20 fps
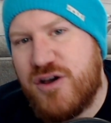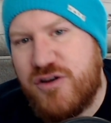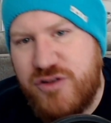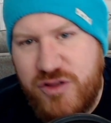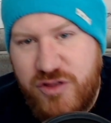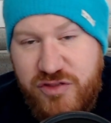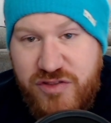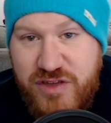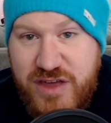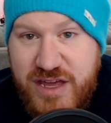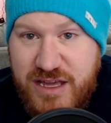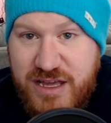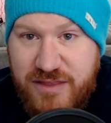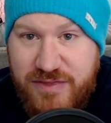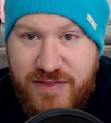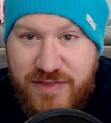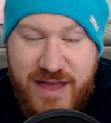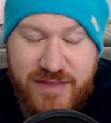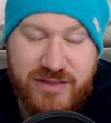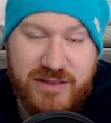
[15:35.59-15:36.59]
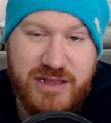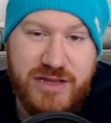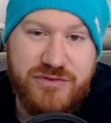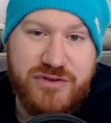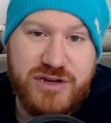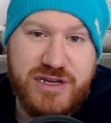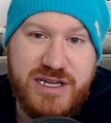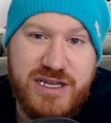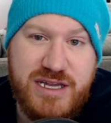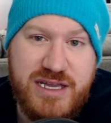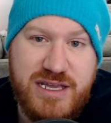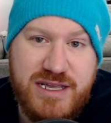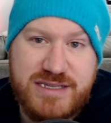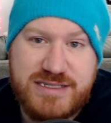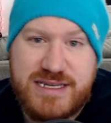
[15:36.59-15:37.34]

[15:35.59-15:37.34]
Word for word: Do you think that the Liver King is